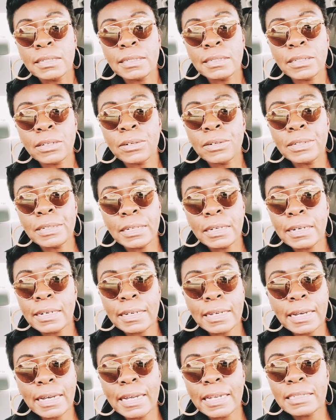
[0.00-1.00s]
So yeah,
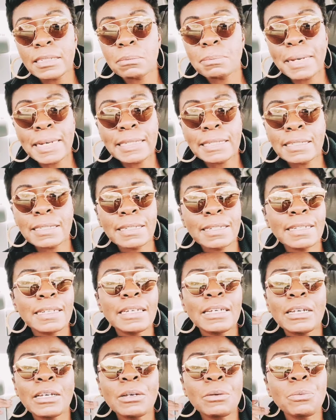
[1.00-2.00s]
guys,
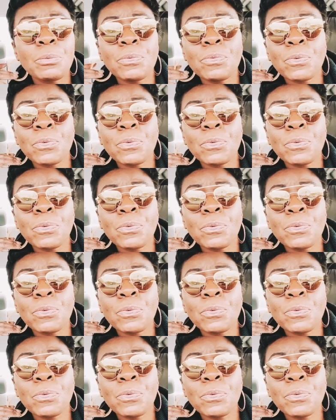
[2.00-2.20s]
basically